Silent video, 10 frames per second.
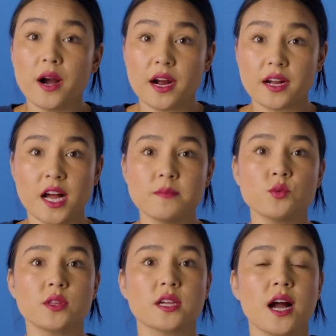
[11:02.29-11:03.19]
Bar comes
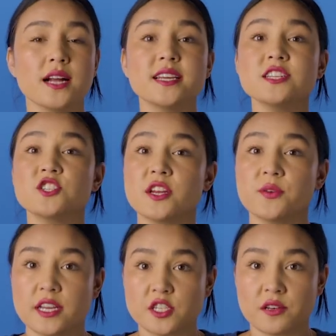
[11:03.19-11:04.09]
with a content
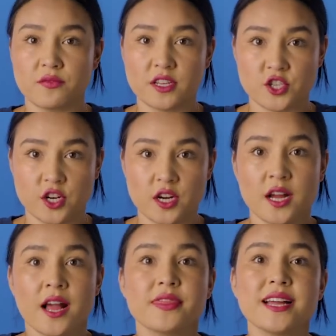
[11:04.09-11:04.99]
generation feature
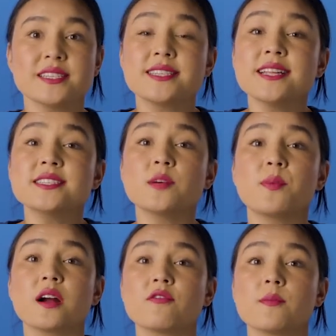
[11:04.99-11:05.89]
that sets it
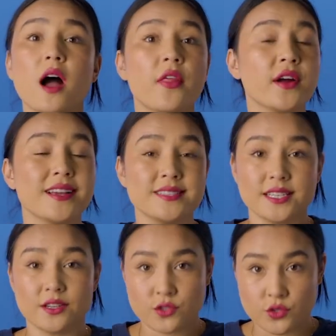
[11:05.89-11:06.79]
apart from other SEO